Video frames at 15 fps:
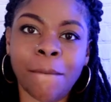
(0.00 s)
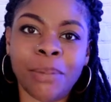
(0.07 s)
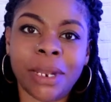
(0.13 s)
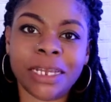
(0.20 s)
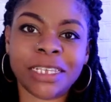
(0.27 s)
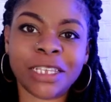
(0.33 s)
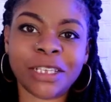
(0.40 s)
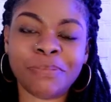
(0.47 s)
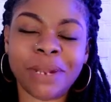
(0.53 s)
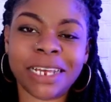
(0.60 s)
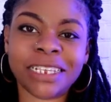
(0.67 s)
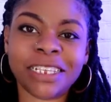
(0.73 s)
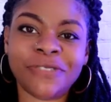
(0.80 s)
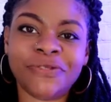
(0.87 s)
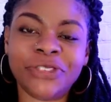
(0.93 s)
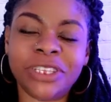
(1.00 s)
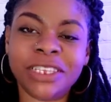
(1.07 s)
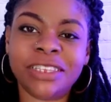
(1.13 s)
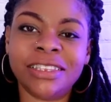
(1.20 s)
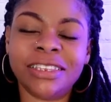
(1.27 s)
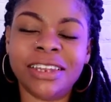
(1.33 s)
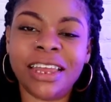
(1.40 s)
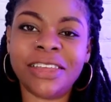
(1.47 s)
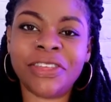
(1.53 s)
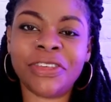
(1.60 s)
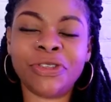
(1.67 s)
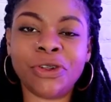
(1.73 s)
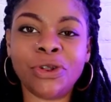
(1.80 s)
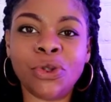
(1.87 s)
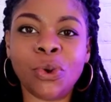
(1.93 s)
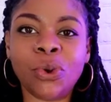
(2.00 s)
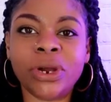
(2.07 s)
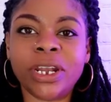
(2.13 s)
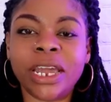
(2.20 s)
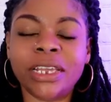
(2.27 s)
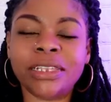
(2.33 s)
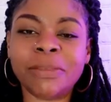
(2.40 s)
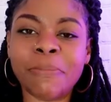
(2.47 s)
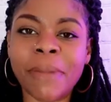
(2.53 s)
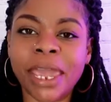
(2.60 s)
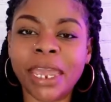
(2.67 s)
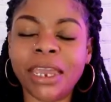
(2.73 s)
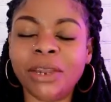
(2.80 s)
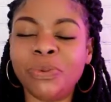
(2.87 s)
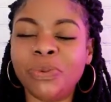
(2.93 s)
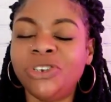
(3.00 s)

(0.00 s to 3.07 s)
Blessings, blessings, for this is the day that the Lord has made.